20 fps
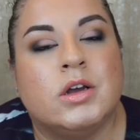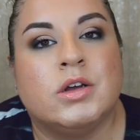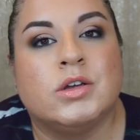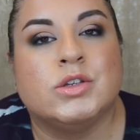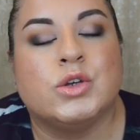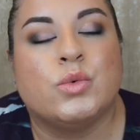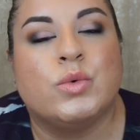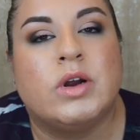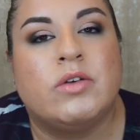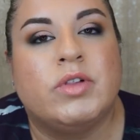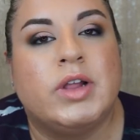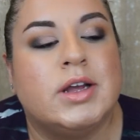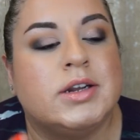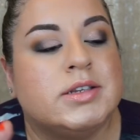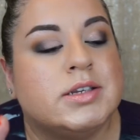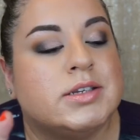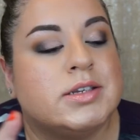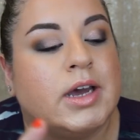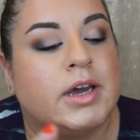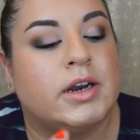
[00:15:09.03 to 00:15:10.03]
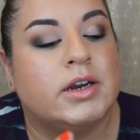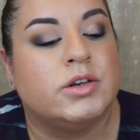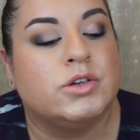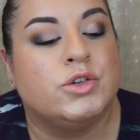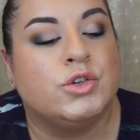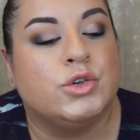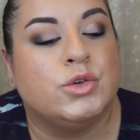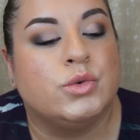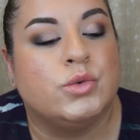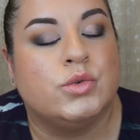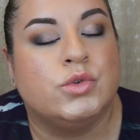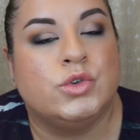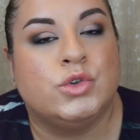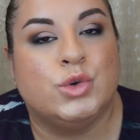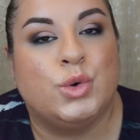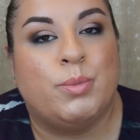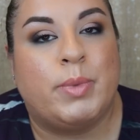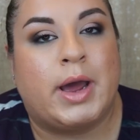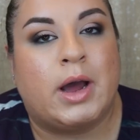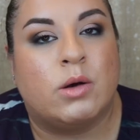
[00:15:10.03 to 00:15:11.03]
So Revlon decided to
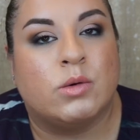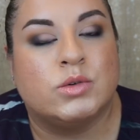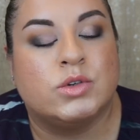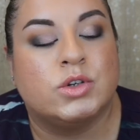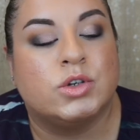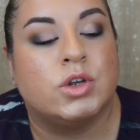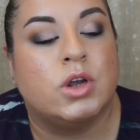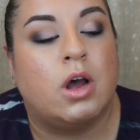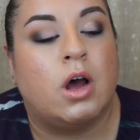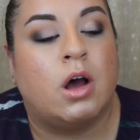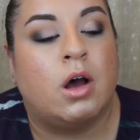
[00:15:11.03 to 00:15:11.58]
dupe out